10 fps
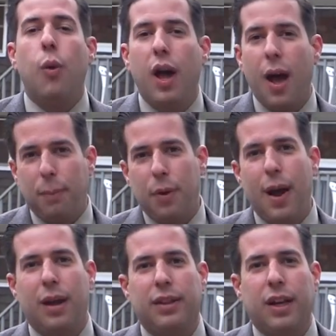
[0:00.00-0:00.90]
We'll help you
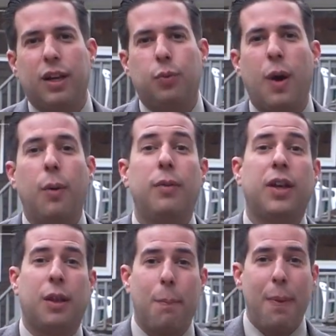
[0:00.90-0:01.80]
out there as well. We've
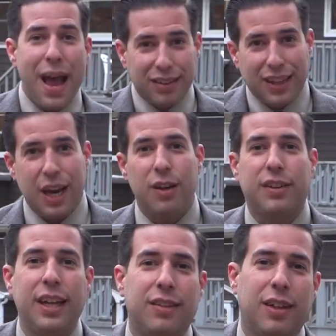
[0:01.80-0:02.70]
got the best
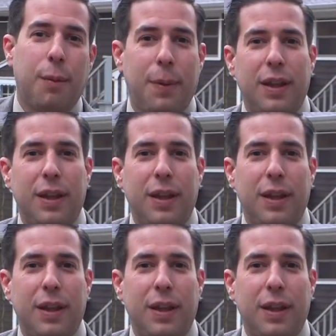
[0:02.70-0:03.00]
guarantees in the